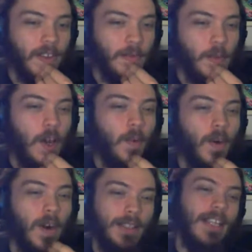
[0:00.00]
if you go
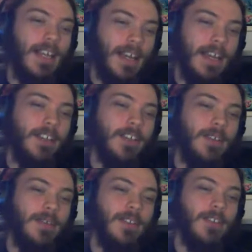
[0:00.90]
online,
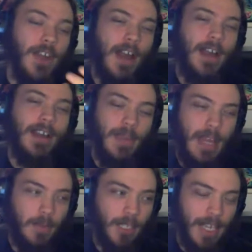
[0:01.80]
you're not going to be
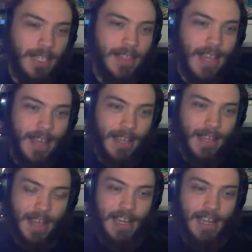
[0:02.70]
able to get that
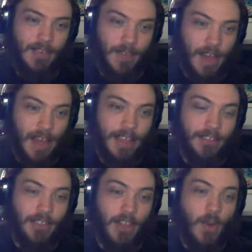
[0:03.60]
kind of
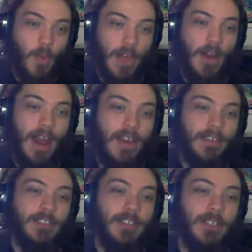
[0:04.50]
advice
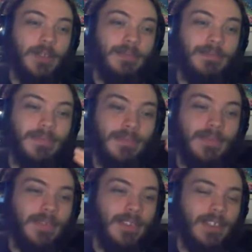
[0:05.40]
without having to
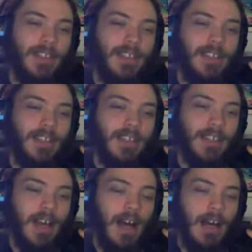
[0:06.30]

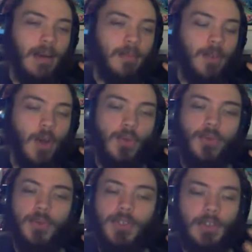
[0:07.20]
go
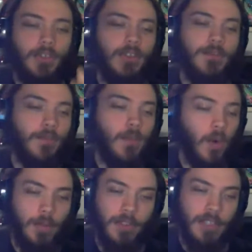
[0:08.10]
through dozens of
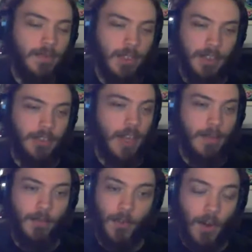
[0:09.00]
forums giving the
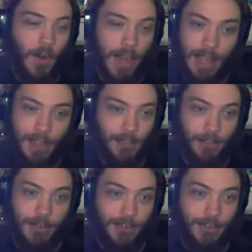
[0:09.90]
same wrong answer.